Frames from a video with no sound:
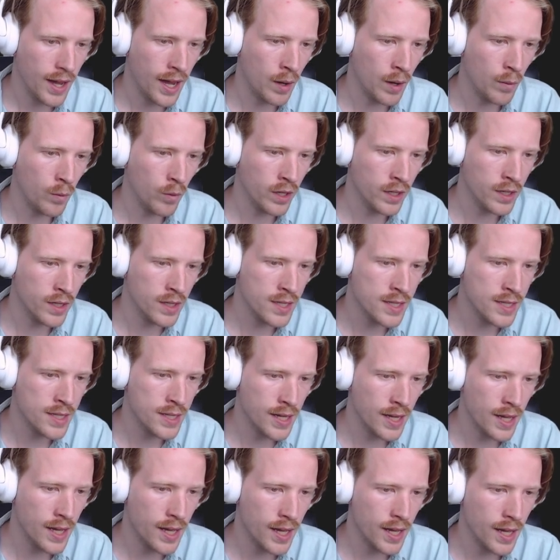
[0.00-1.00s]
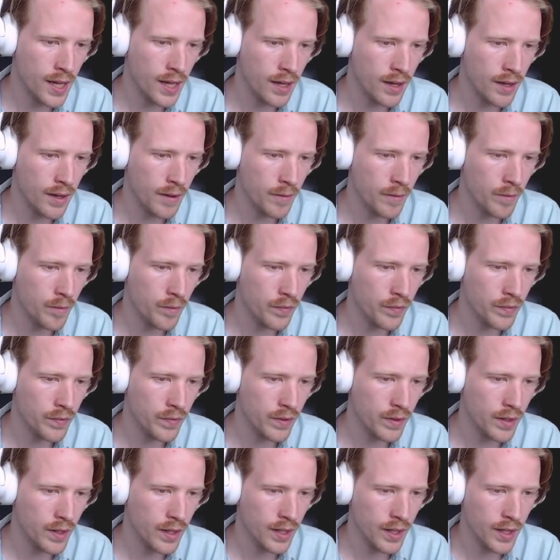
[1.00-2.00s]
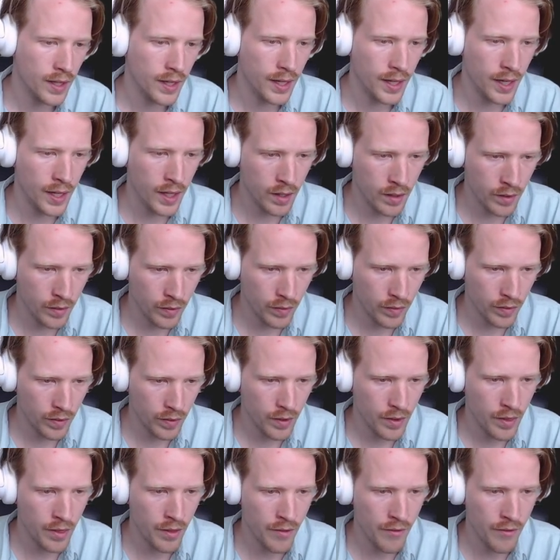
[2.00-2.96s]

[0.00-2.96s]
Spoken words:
and we're gonna say if